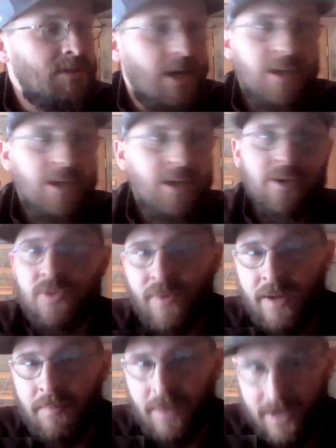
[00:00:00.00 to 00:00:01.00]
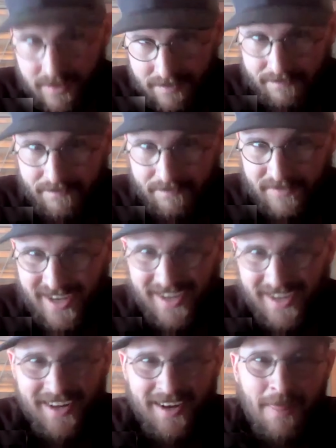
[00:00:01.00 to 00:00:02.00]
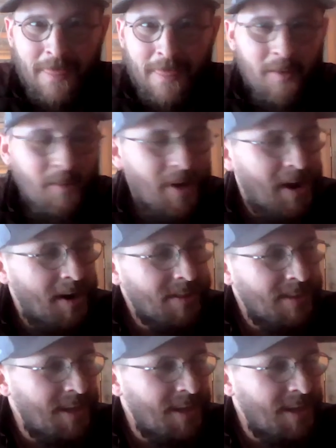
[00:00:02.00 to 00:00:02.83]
do not use or recommend, where